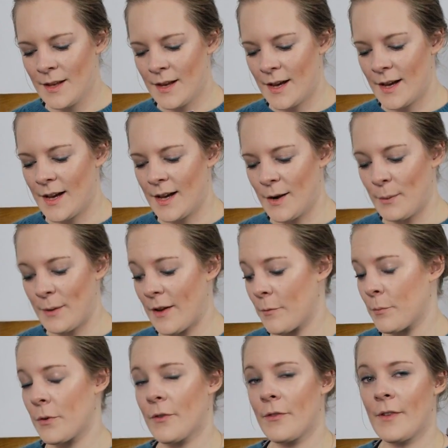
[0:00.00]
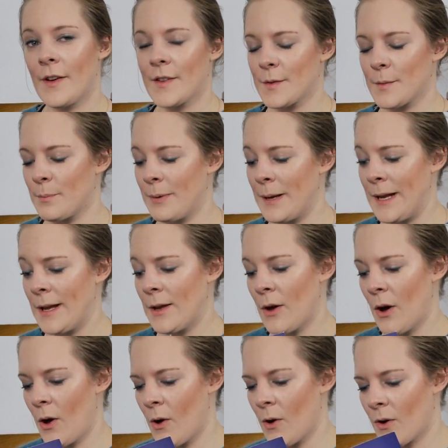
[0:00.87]
don't know! We have Professor
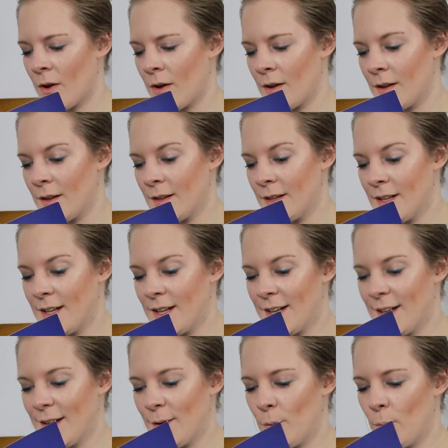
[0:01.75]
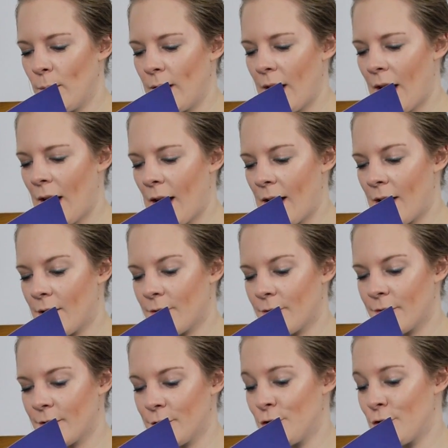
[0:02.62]
Peacock. We
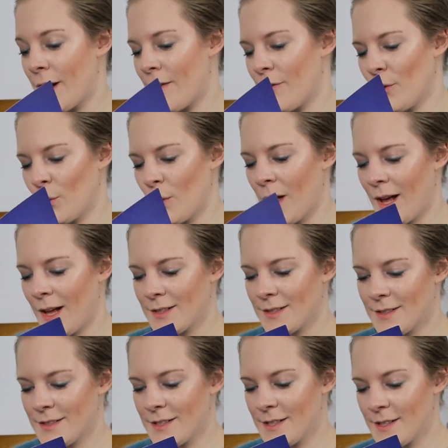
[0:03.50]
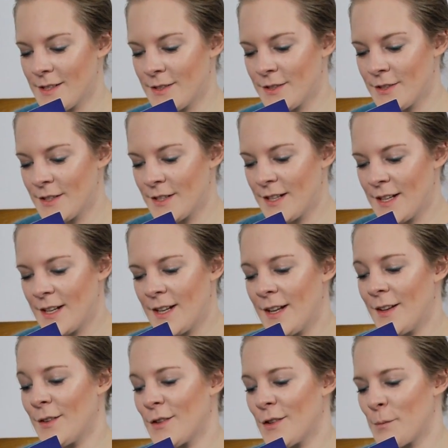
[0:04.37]
have General Custard,
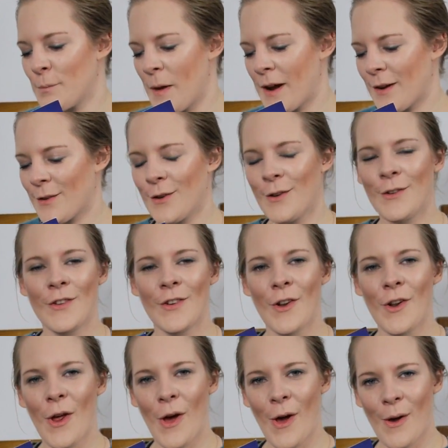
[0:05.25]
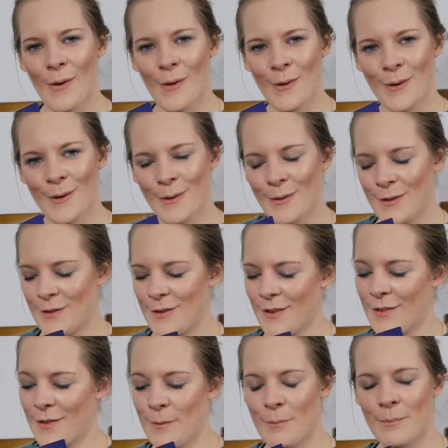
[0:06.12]
Inspector Deneau, which
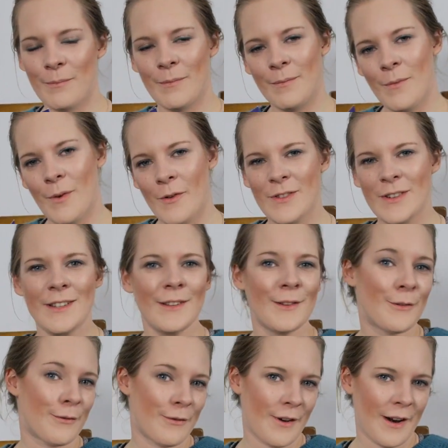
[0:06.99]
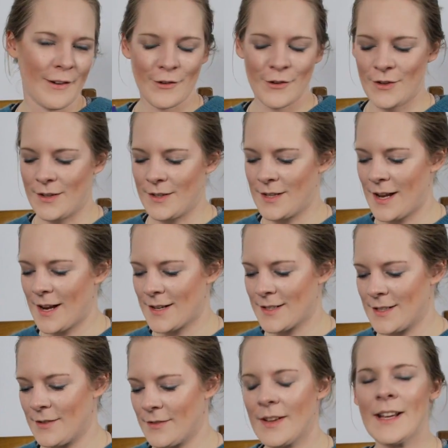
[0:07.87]
is obviously the French
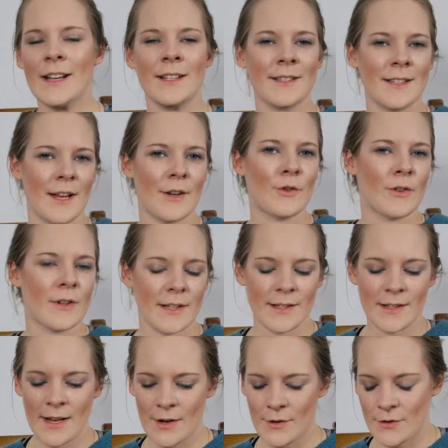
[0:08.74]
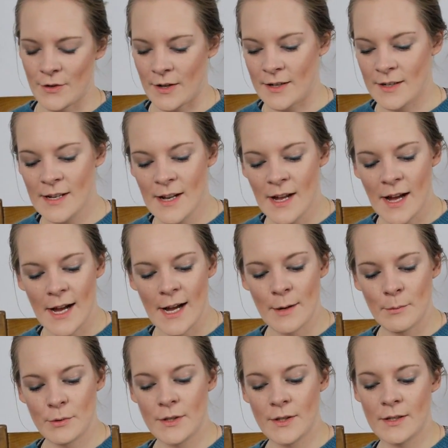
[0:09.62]
detective, etc., etc.
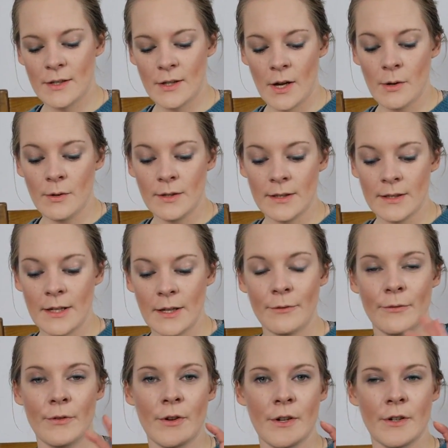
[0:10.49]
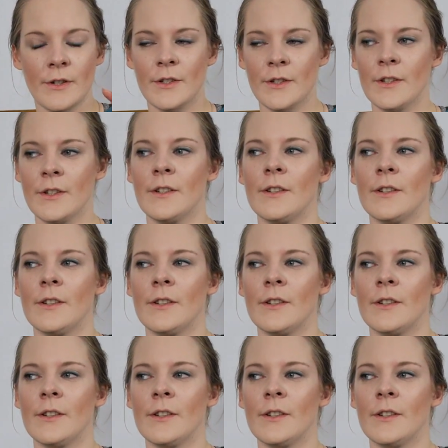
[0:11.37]
So there's loads of different,